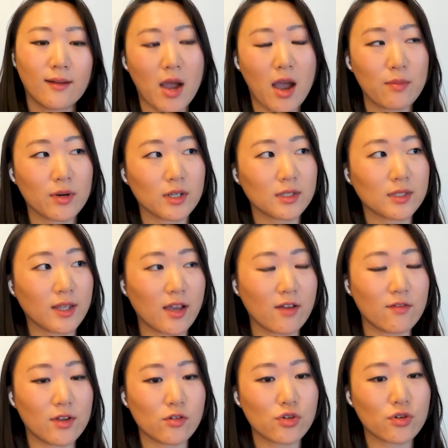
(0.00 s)
I personally
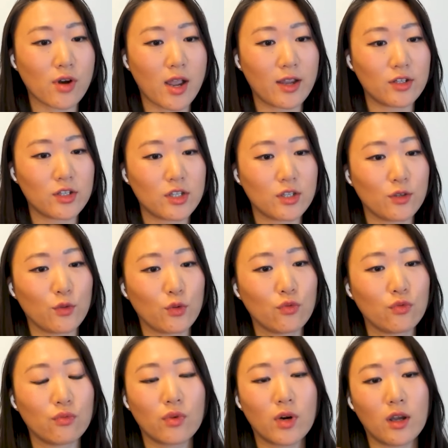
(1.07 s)
haven't tried to
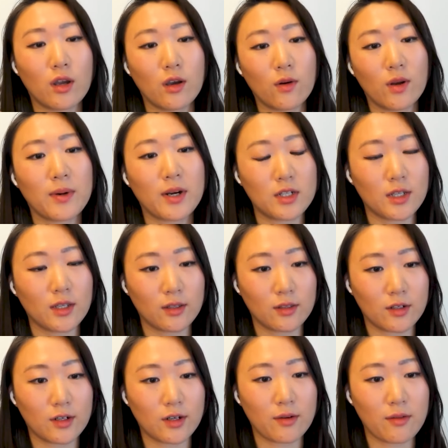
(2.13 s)
grow a
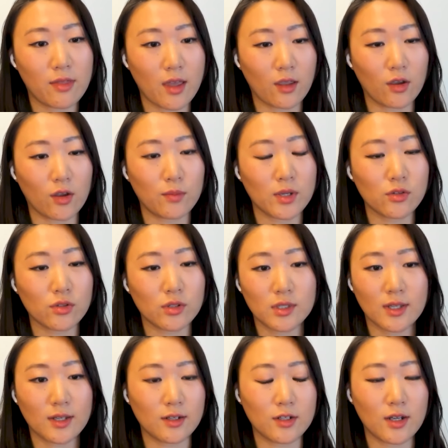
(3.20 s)
particular thing on
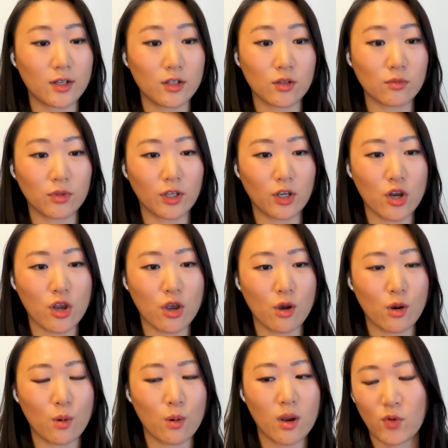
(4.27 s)
Pinterest, and I don't really
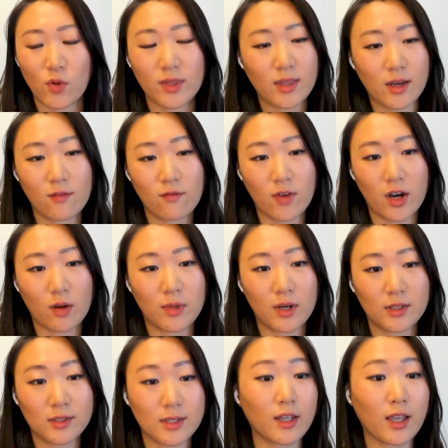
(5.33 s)
know what that environment
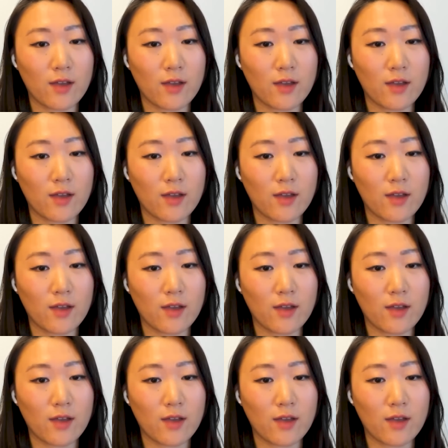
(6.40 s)
is like.